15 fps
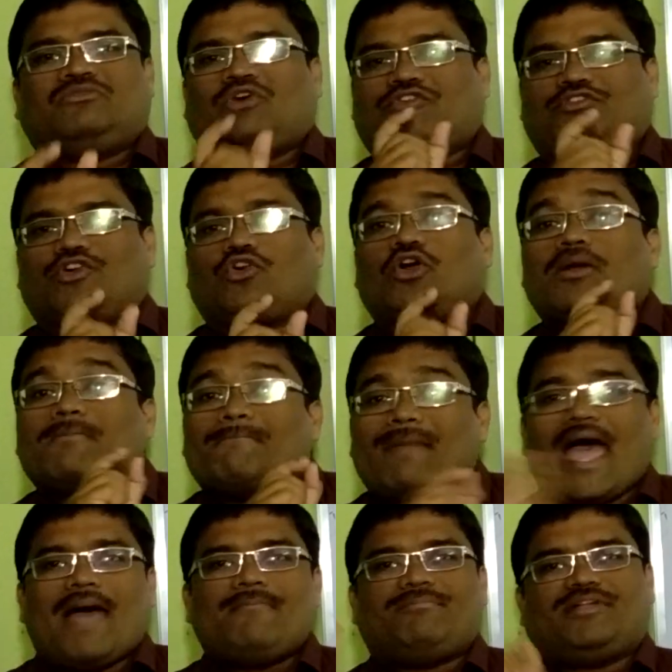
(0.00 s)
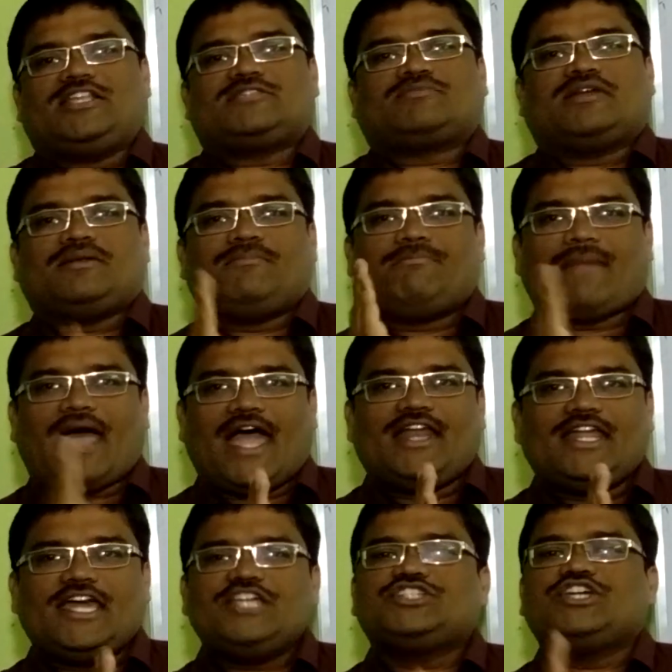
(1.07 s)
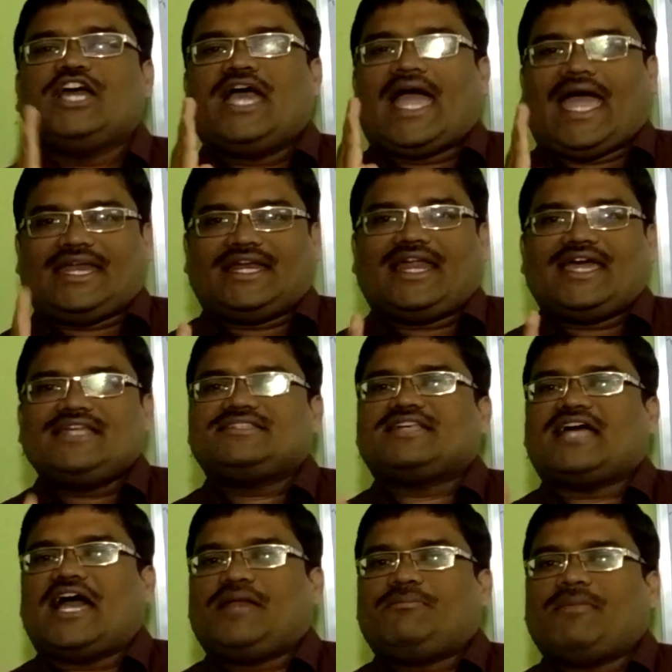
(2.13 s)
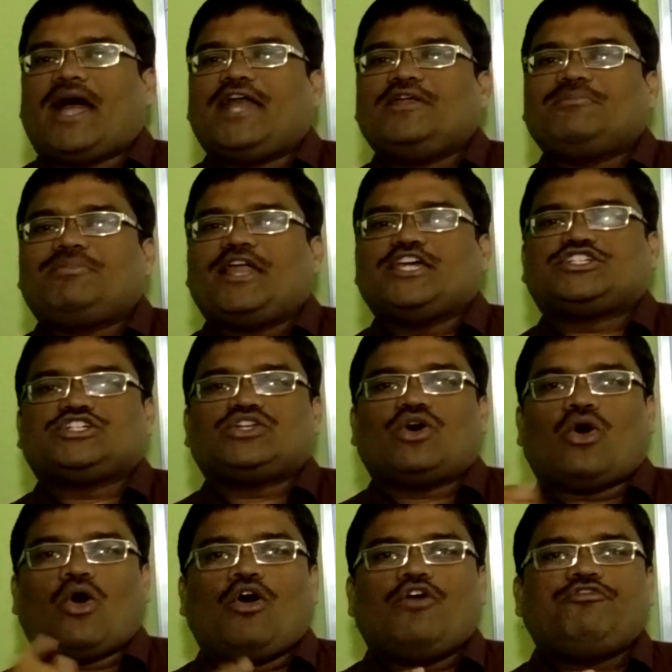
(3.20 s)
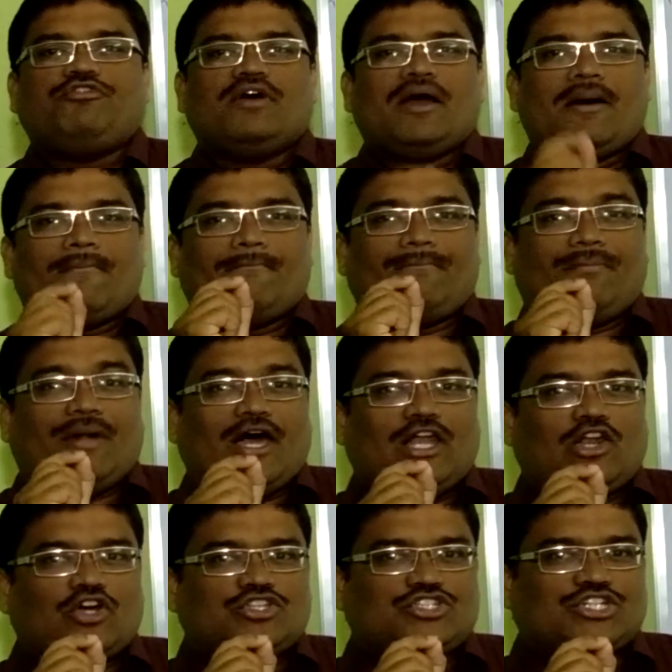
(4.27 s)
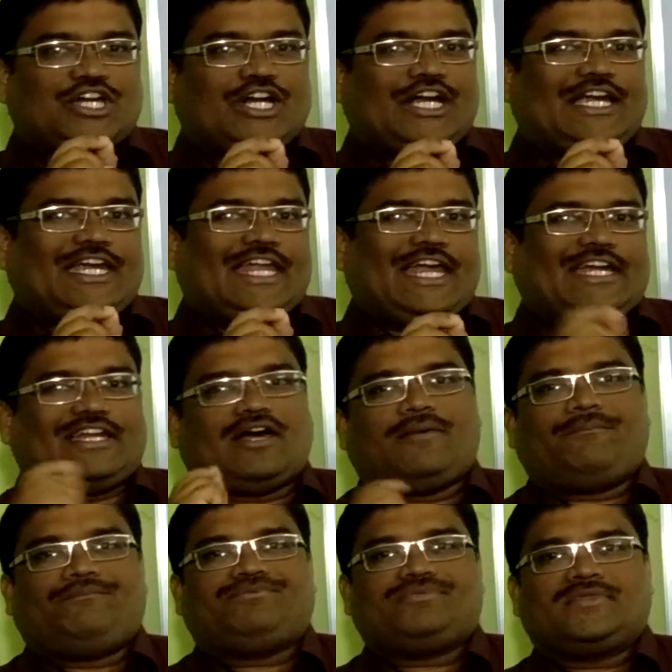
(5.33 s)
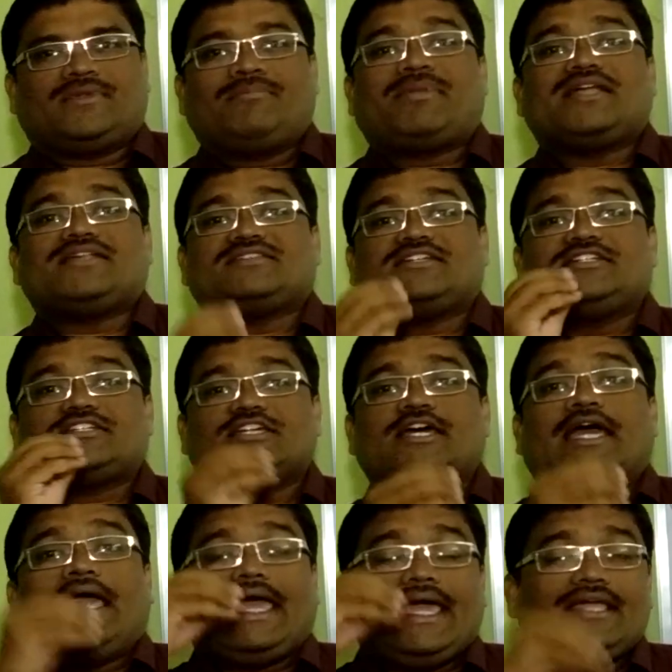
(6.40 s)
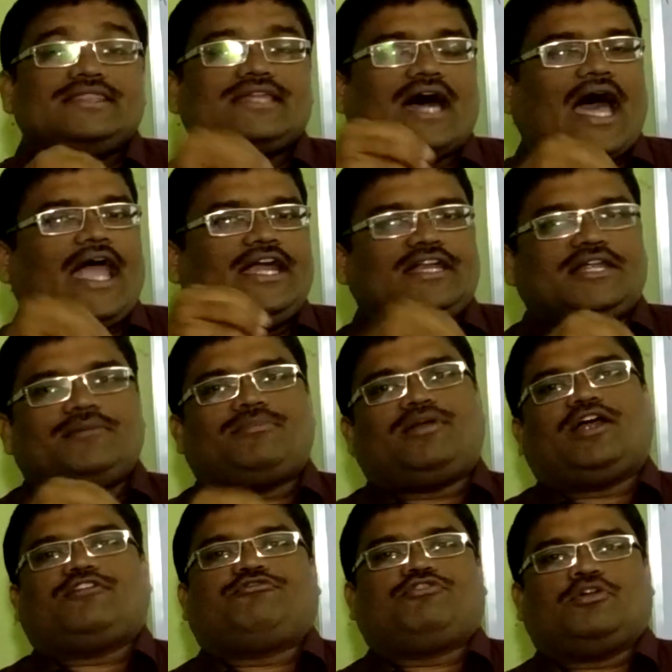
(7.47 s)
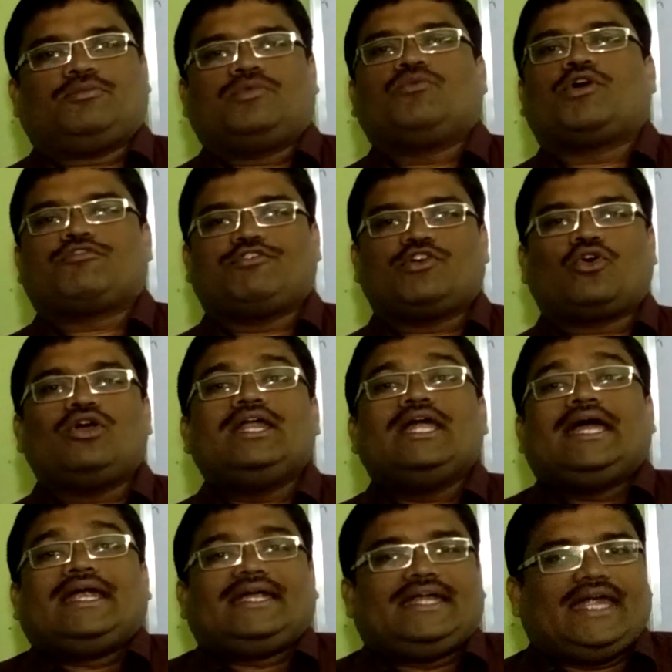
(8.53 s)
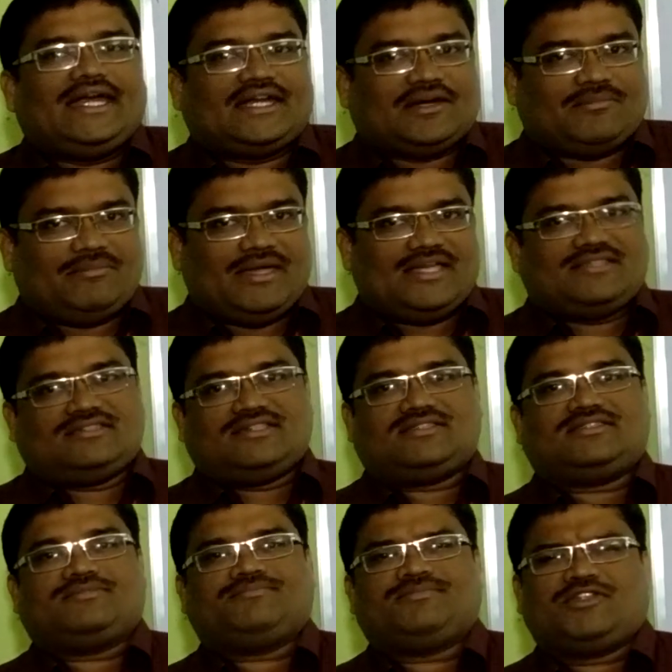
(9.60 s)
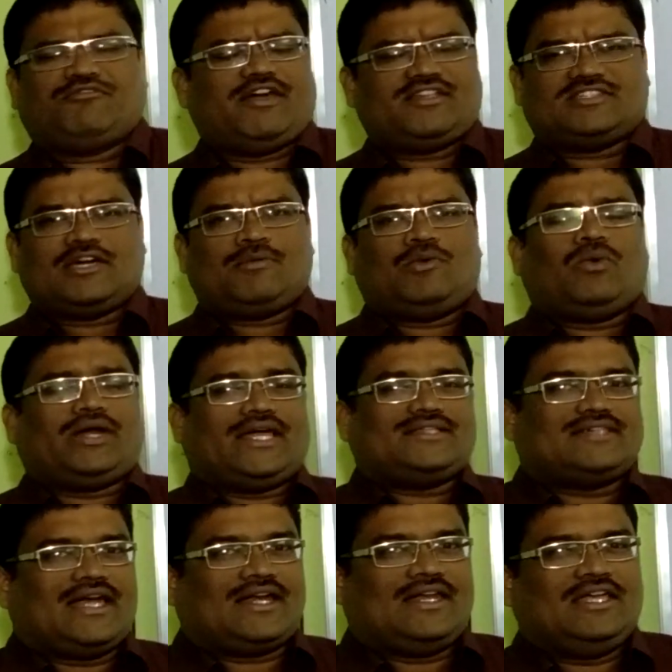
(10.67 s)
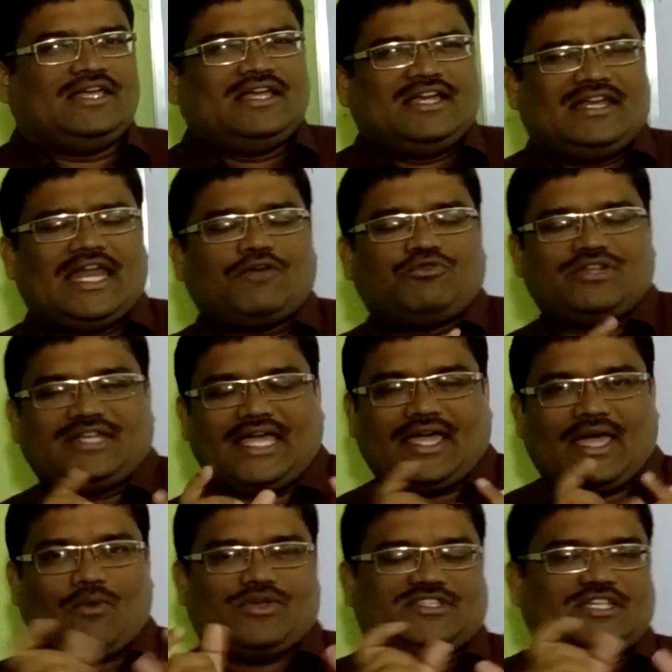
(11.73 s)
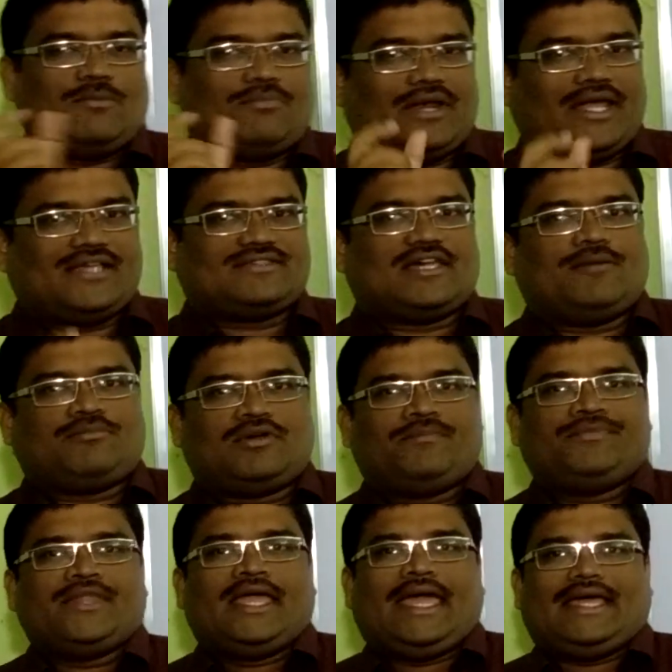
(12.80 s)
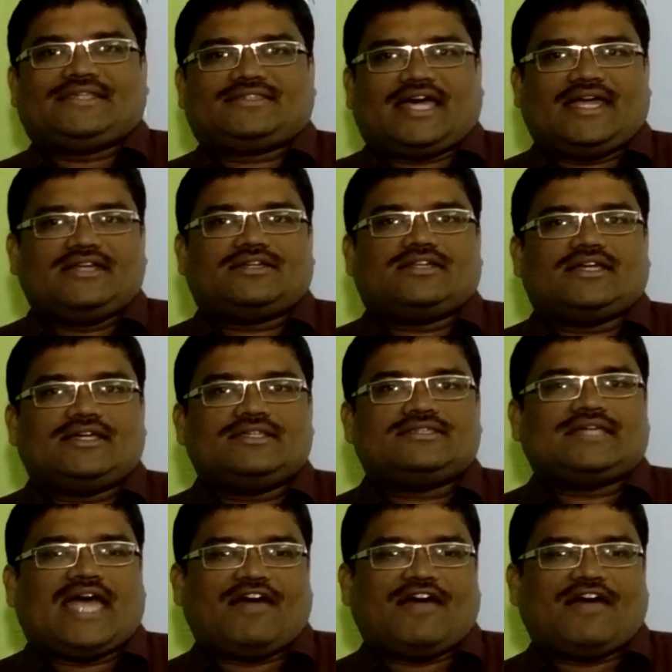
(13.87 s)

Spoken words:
what we call MAM principle: manage, analyze, and manipulation of biological data present in the IT platform, what we call databases. For example, what exactly? Let me take a simple example. A scientist